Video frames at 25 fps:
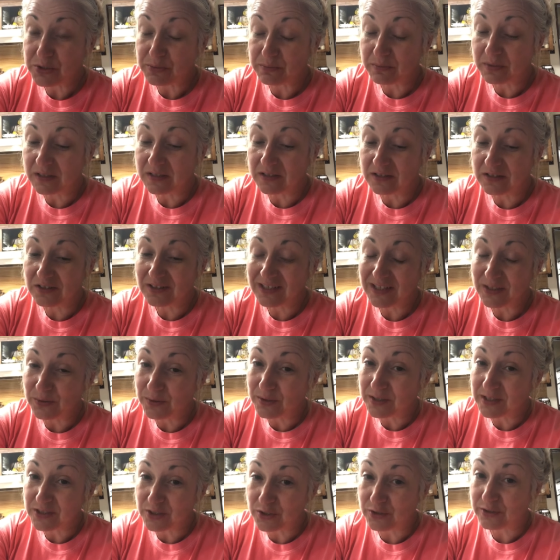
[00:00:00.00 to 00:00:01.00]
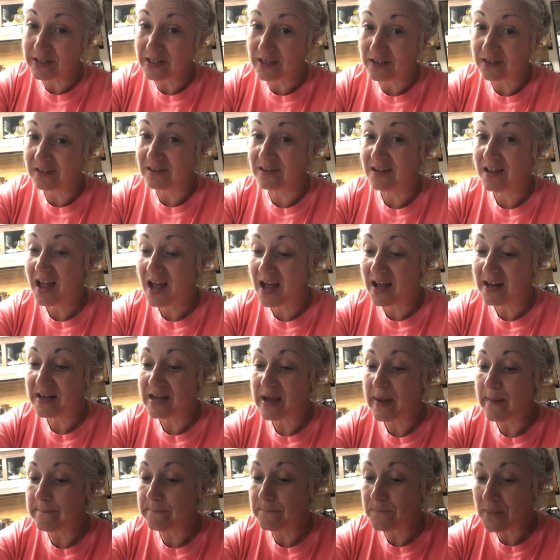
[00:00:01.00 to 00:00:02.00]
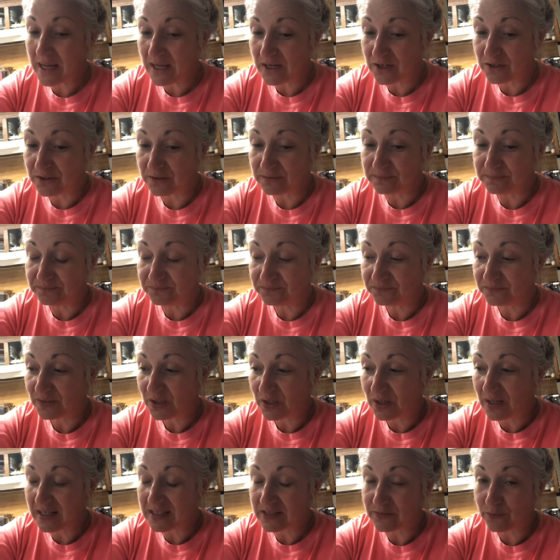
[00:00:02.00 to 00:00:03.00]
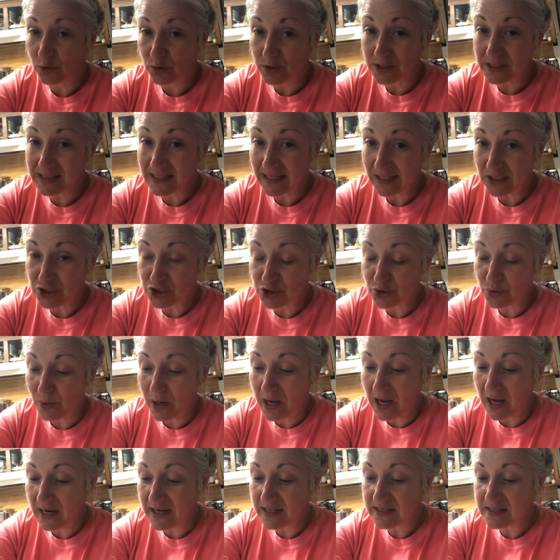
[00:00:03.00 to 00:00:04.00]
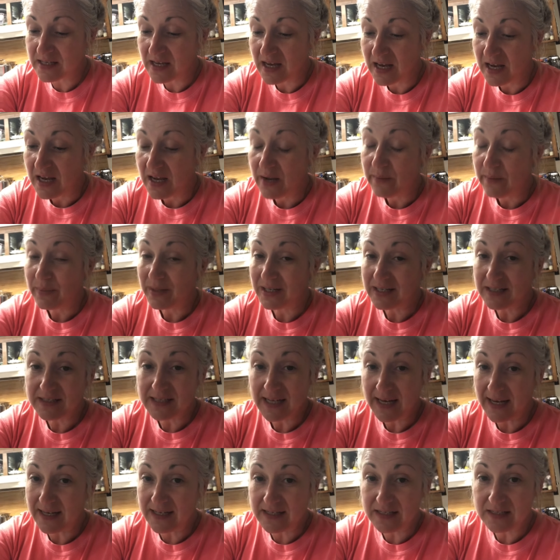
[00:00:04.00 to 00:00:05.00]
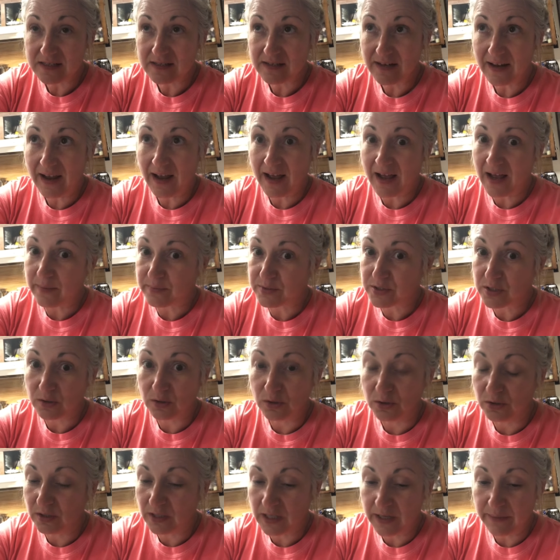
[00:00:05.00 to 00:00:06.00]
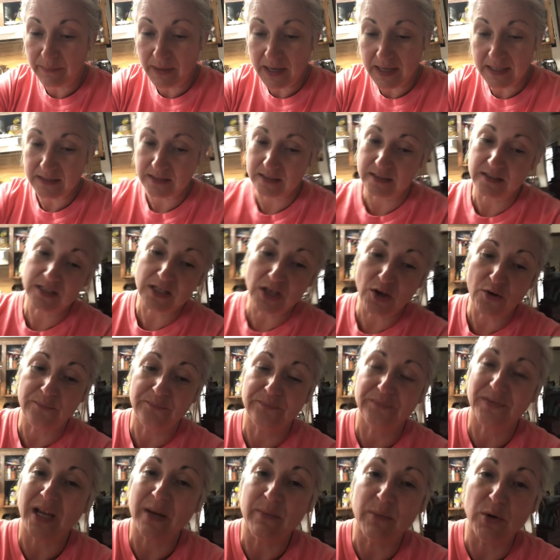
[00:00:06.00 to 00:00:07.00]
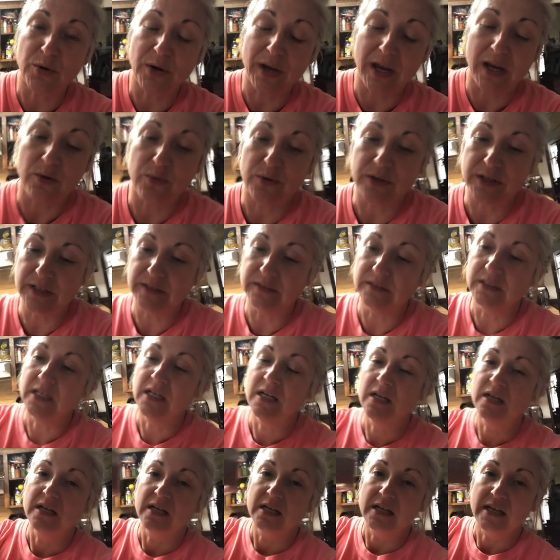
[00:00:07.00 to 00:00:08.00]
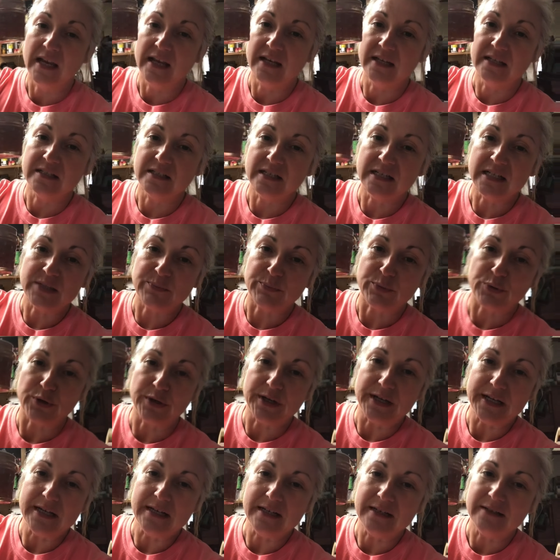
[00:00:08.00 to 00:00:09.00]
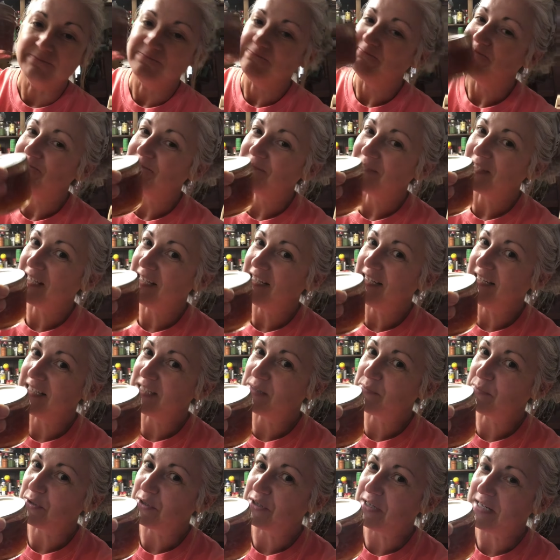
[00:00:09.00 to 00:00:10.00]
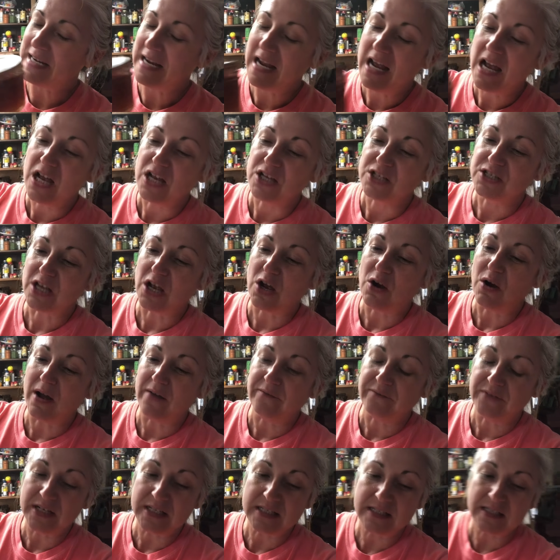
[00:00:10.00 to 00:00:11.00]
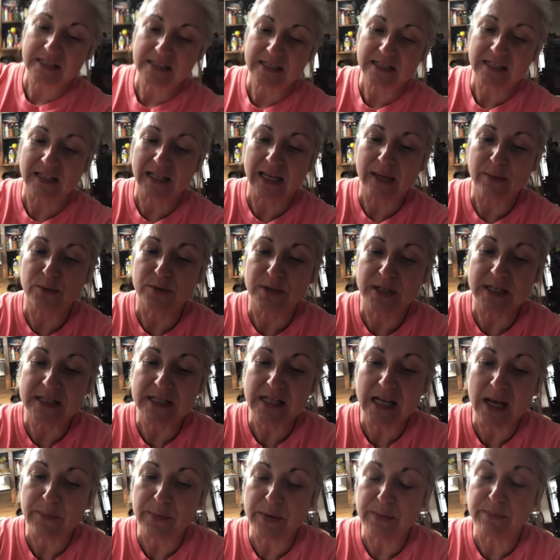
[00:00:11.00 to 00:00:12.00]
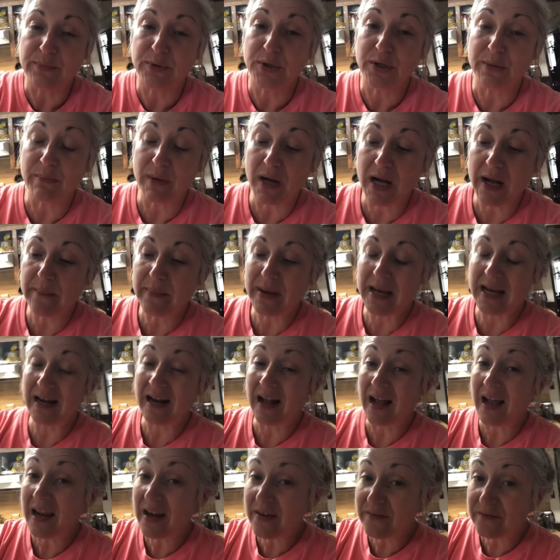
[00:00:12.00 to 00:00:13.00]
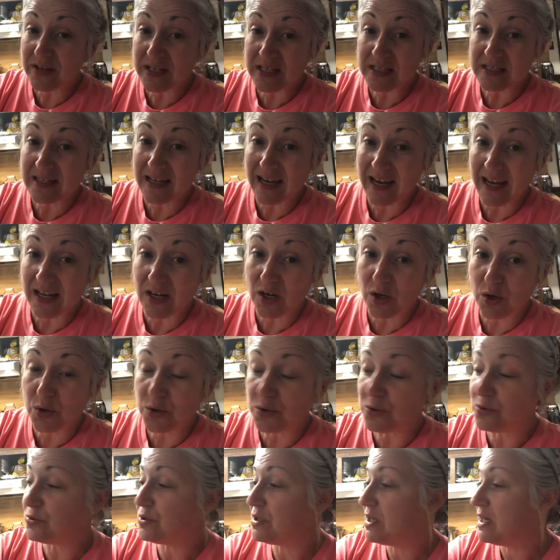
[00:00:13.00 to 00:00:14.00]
blender, it would have turned out a lot better as far as texture wise, but it tastes absolutely amazing. So I'm okay with it, and it's pretty. It is pretty. So I'm fixing to label these up and put them up, and I am fixing to head on